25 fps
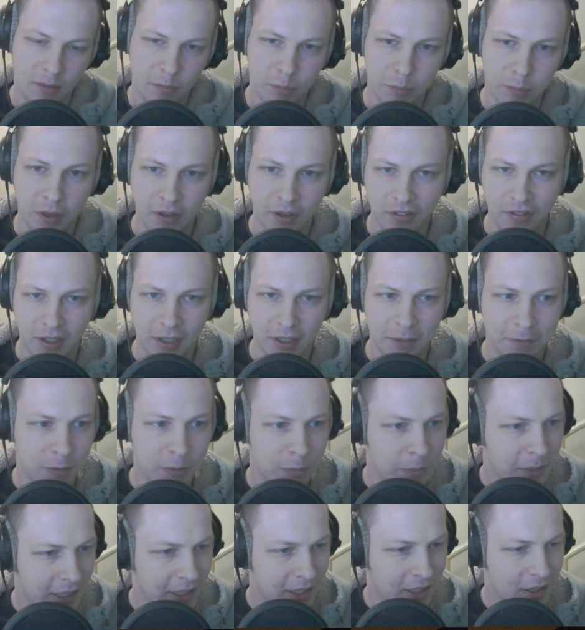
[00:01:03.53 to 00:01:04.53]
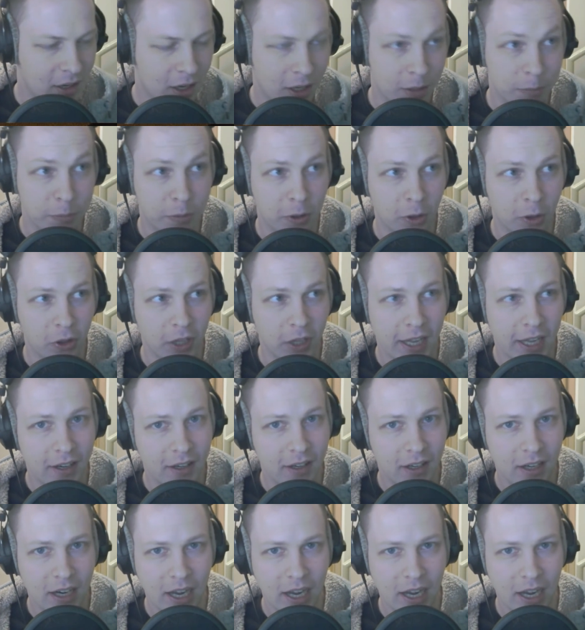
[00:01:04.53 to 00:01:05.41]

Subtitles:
Personally, for me, on Pro Ladder,